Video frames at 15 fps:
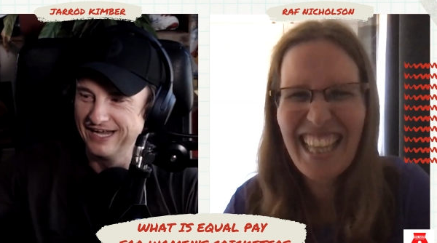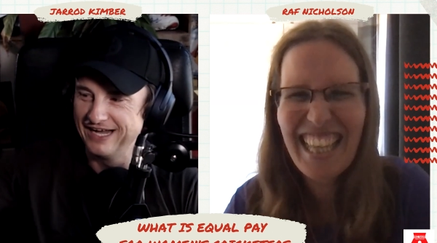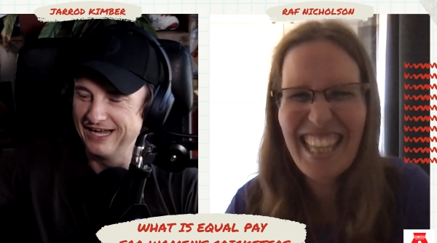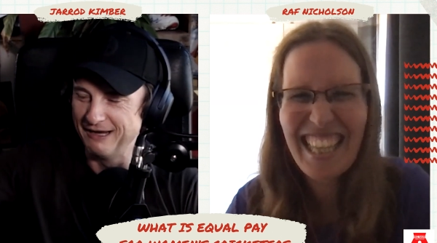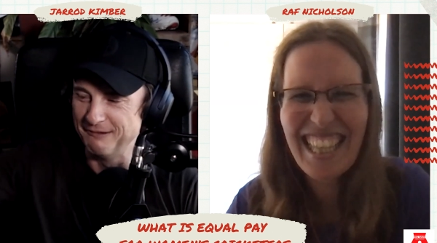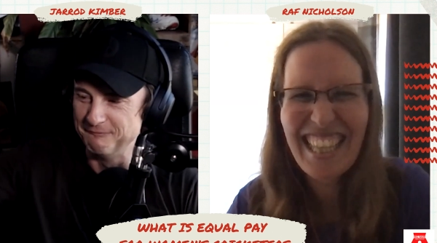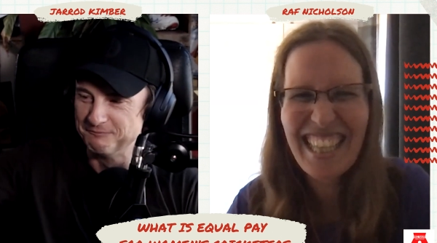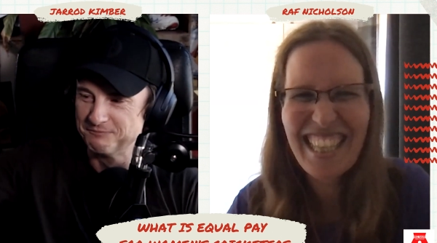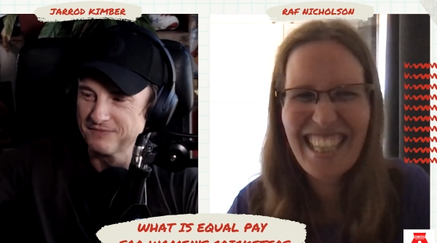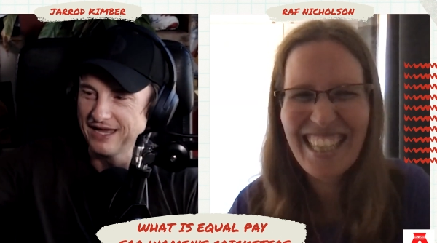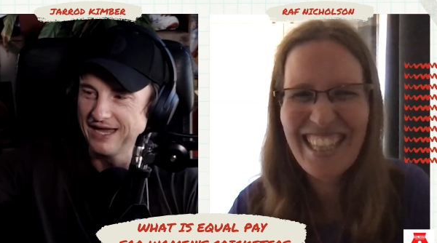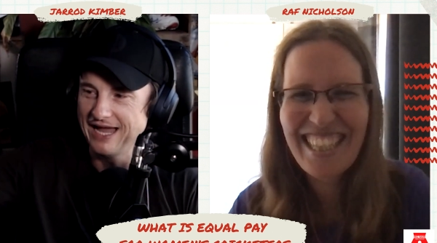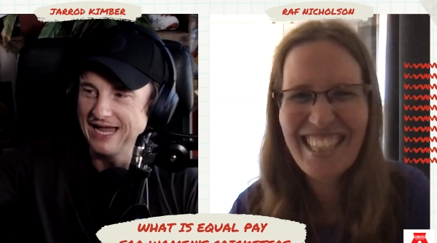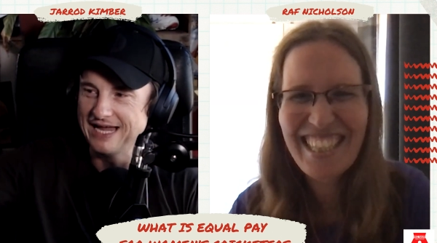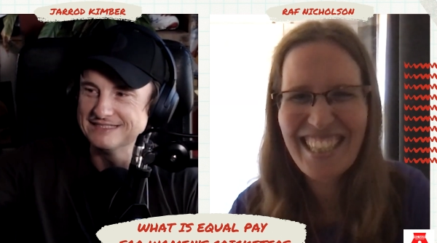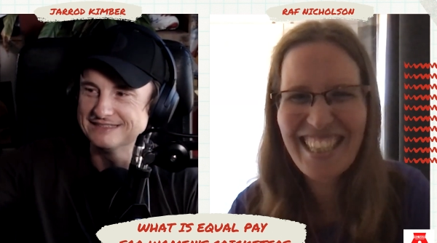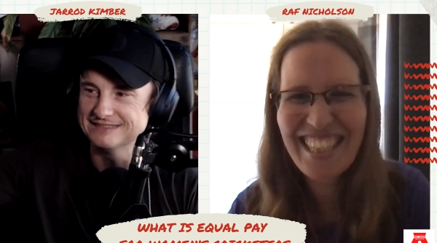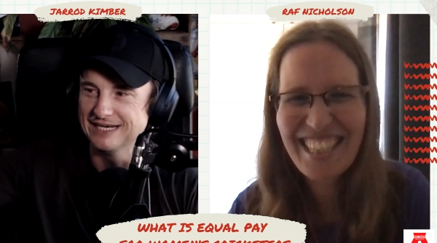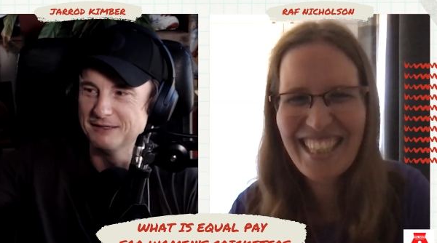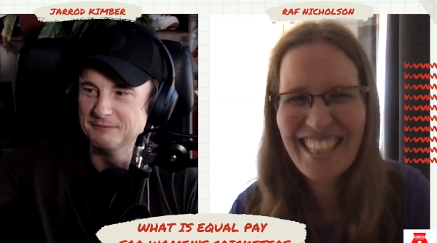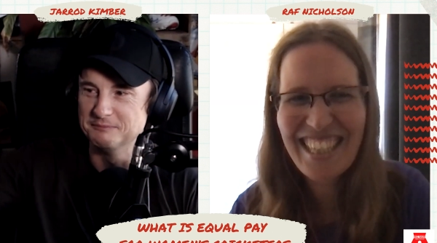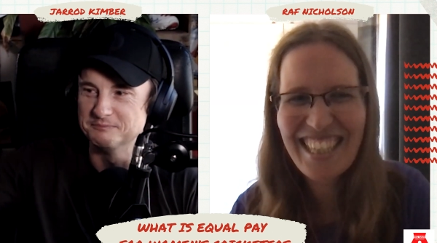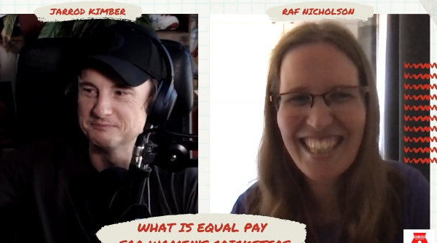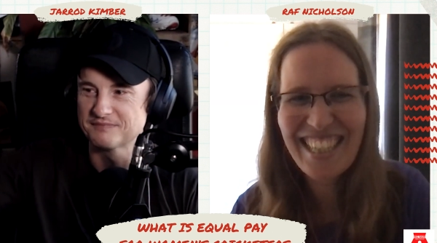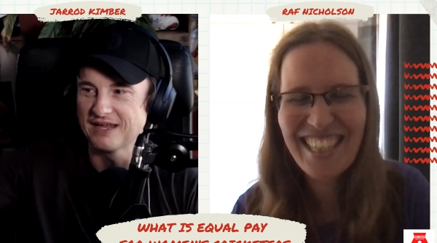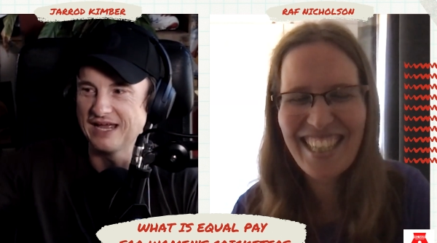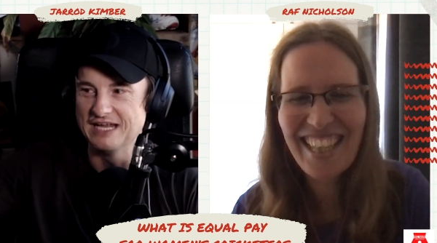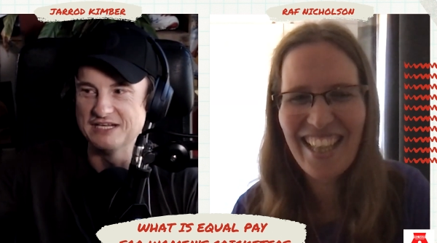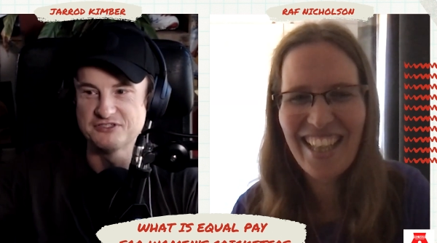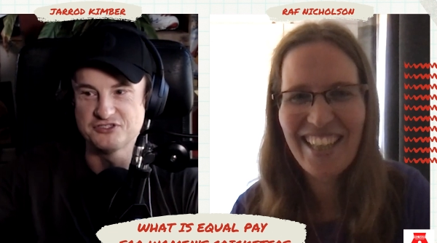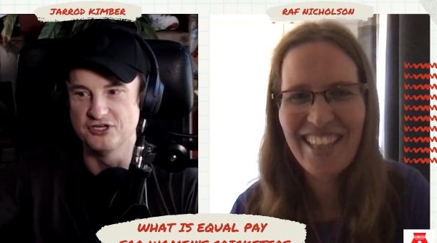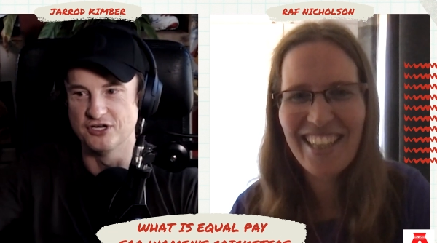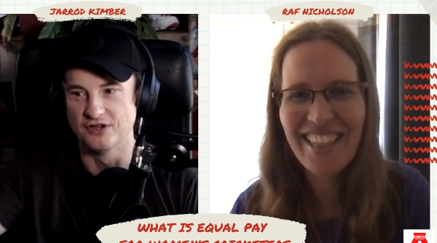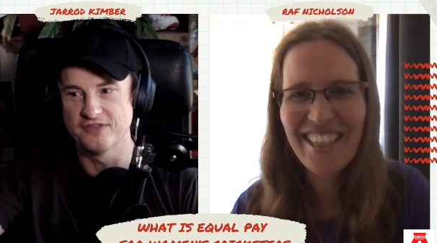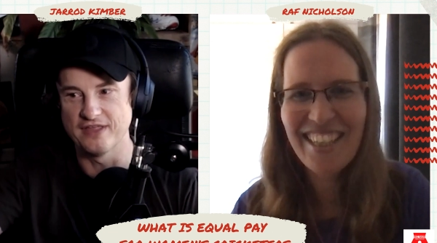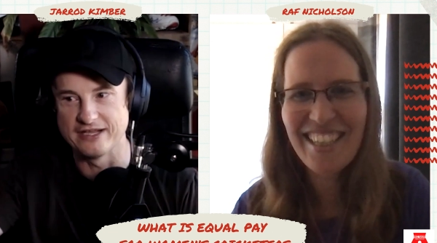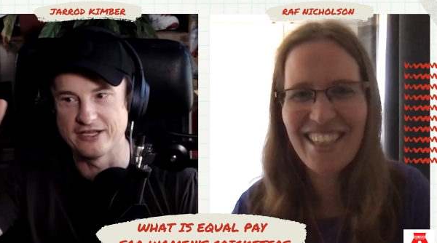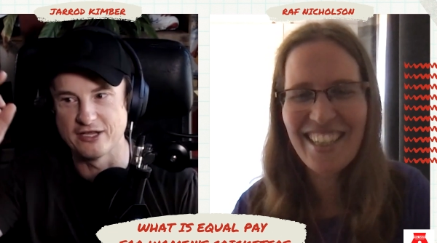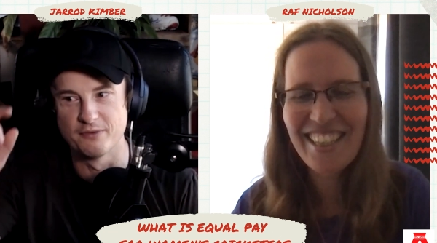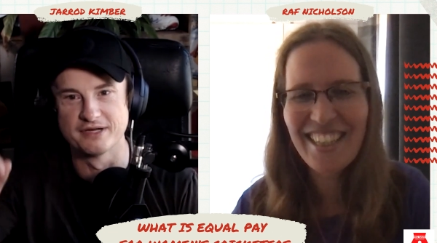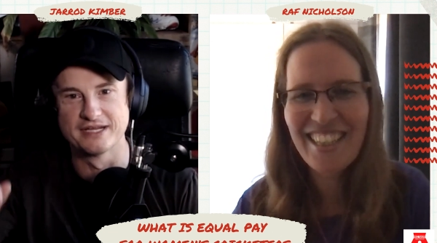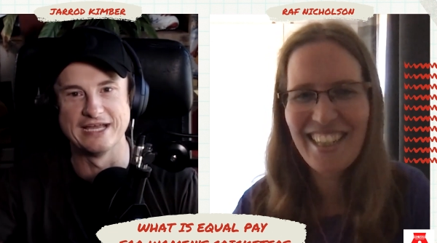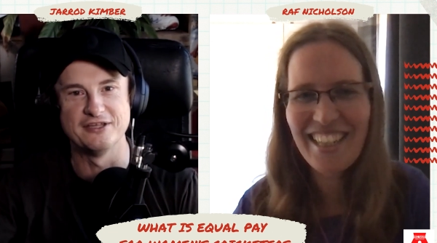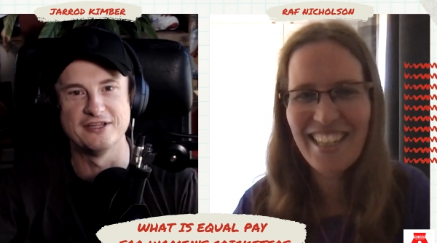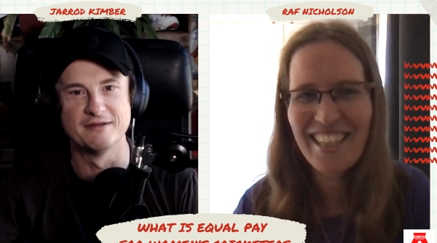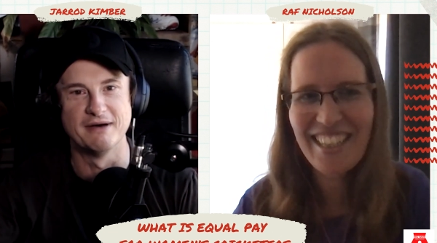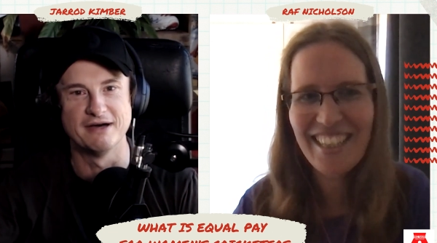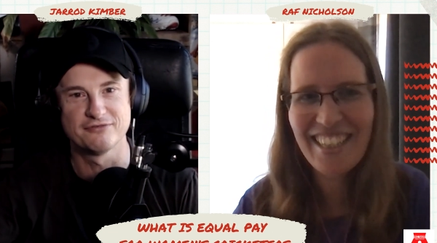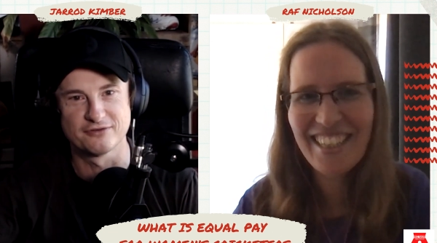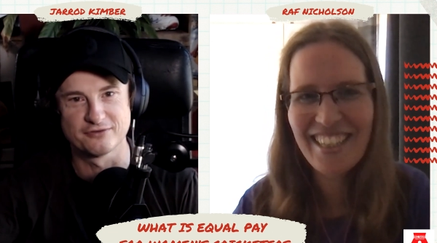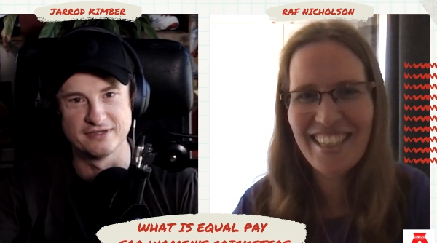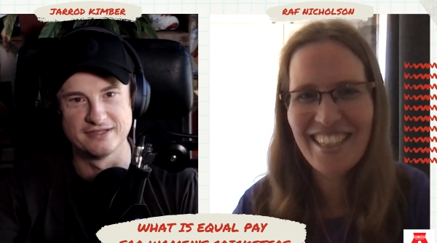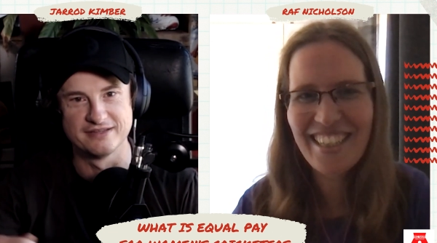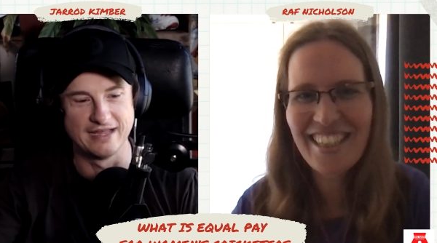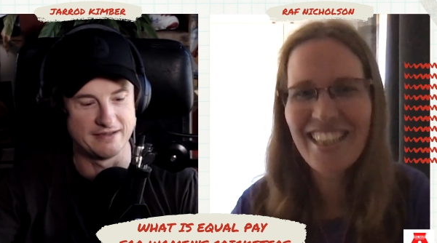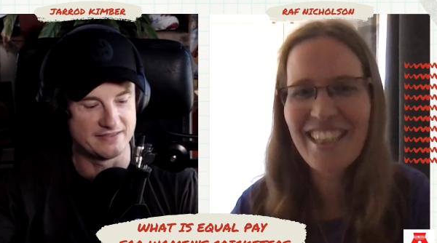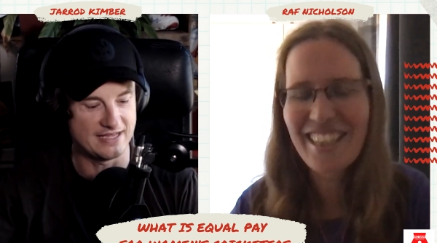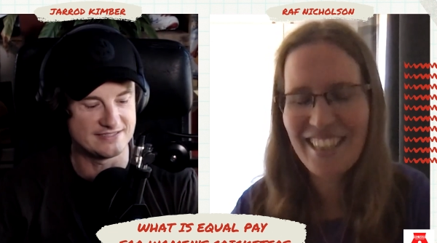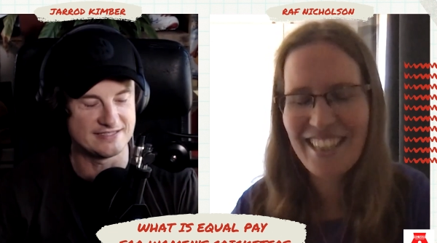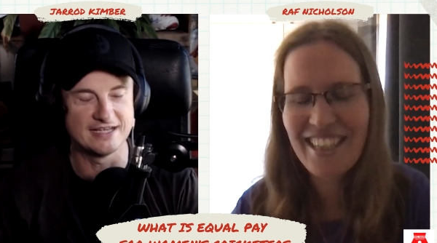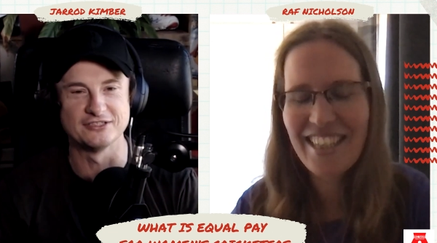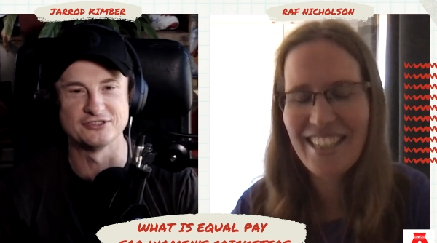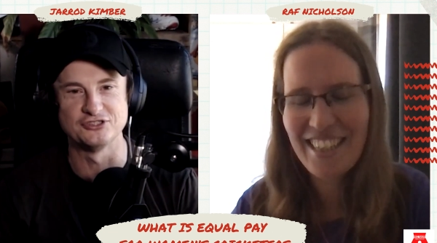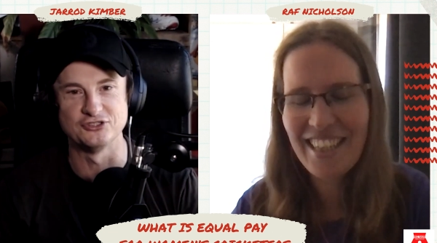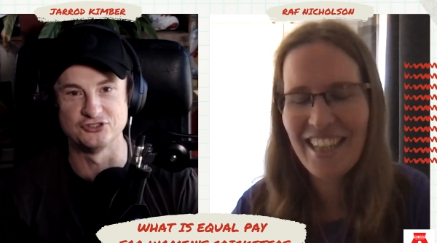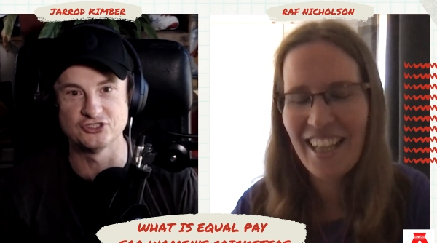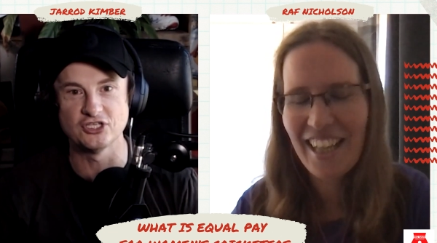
Speaker 1: Um, and um, and you know they go and get you the muffler and they, they sell it to you.